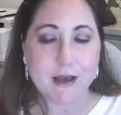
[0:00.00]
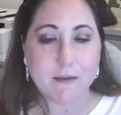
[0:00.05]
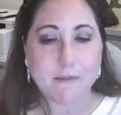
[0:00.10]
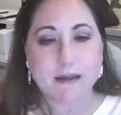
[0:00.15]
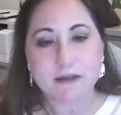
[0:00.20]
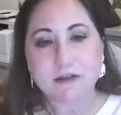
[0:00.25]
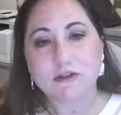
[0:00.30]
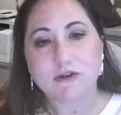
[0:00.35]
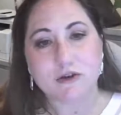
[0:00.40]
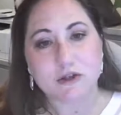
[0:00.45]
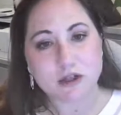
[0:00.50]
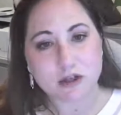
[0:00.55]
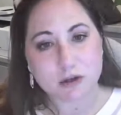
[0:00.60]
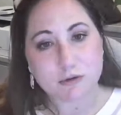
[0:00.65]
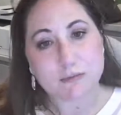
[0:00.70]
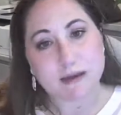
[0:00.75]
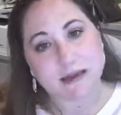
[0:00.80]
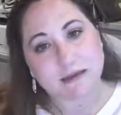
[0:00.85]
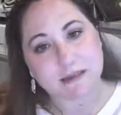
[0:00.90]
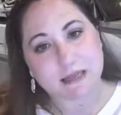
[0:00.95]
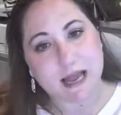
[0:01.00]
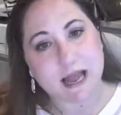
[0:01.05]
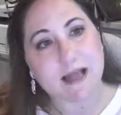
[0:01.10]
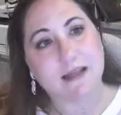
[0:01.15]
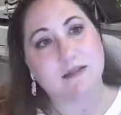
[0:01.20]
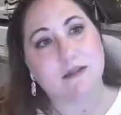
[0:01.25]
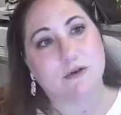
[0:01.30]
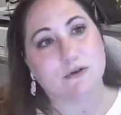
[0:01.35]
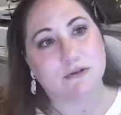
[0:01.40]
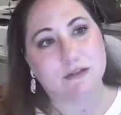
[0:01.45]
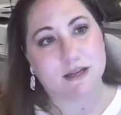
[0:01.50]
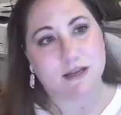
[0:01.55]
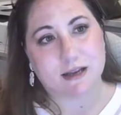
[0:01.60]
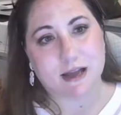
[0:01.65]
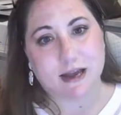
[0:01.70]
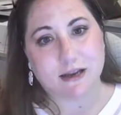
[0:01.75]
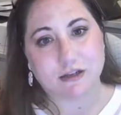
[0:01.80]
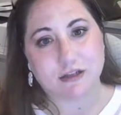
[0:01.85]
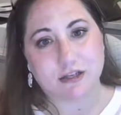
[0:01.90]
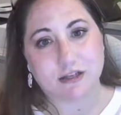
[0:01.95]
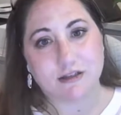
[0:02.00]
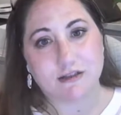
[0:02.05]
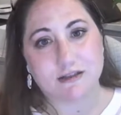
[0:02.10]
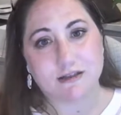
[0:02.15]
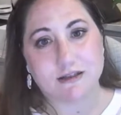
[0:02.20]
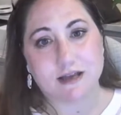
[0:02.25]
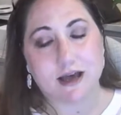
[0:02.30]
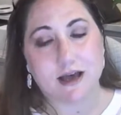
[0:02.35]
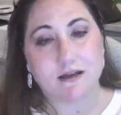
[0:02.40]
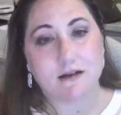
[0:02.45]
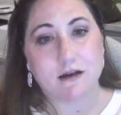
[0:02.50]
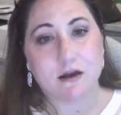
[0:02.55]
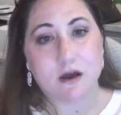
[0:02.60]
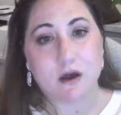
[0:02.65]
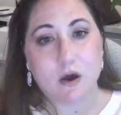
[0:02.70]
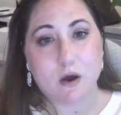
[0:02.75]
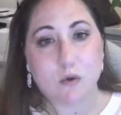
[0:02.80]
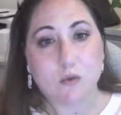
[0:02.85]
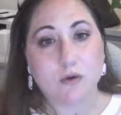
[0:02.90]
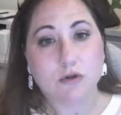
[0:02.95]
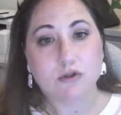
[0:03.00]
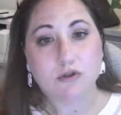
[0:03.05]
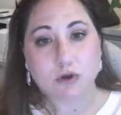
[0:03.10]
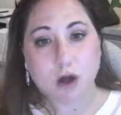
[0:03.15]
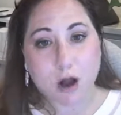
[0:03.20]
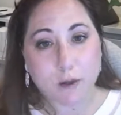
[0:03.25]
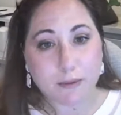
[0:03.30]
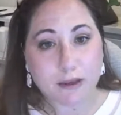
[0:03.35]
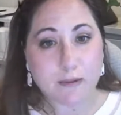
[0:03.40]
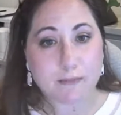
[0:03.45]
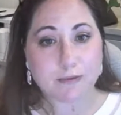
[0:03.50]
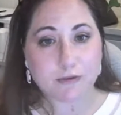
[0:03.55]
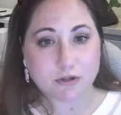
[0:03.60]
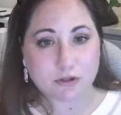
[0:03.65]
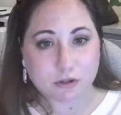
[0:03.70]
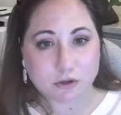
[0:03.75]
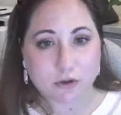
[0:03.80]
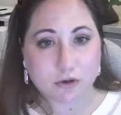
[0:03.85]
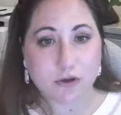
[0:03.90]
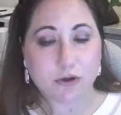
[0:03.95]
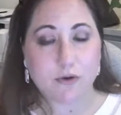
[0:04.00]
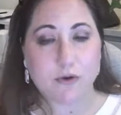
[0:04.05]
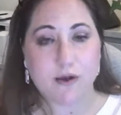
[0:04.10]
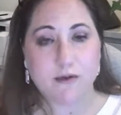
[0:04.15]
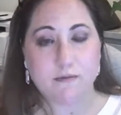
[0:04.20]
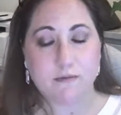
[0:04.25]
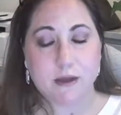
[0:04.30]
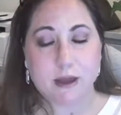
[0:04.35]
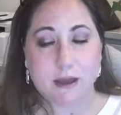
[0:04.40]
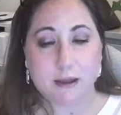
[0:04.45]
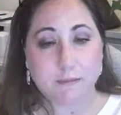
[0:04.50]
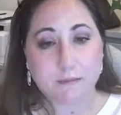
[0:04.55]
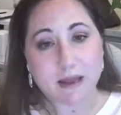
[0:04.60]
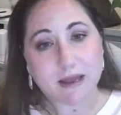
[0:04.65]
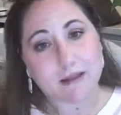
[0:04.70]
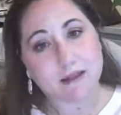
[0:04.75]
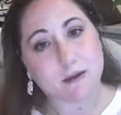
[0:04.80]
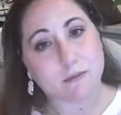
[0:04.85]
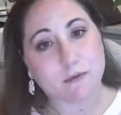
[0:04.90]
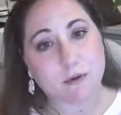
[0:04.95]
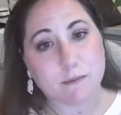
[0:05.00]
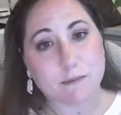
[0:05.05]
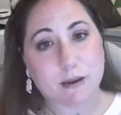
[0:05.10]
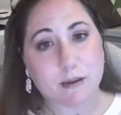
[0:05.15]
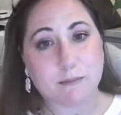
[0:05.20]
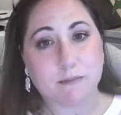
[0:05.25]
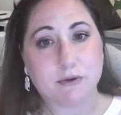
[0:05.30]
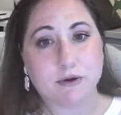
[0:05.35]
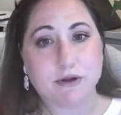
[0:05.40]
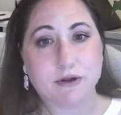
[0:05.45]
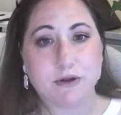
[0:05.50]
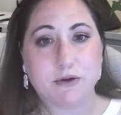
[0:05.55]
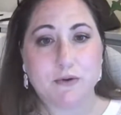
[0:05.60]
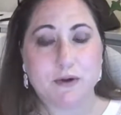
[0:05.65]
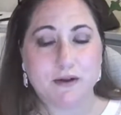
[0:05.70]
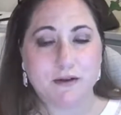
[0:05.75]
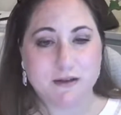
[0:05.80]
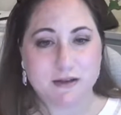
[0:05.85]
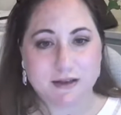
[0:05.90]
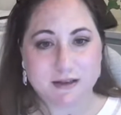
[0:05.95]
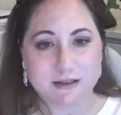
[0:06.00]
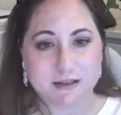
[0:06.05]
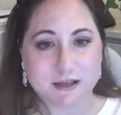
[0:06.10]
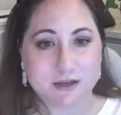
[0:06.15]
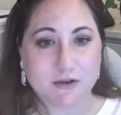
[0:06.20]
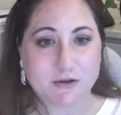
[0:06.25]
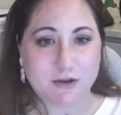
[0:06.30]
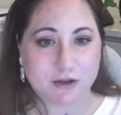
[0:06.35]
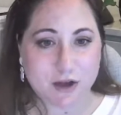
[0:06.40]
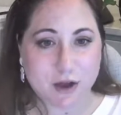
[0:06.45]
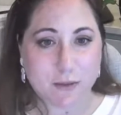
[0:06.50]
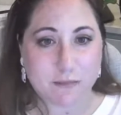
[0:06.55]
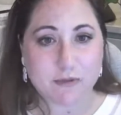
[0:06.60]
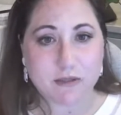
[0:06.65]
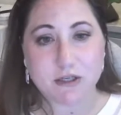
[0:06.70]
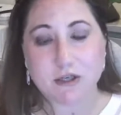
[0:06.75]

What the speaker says: Make sure that you maintain those connections that will draw people to you and make them remember you and continue to come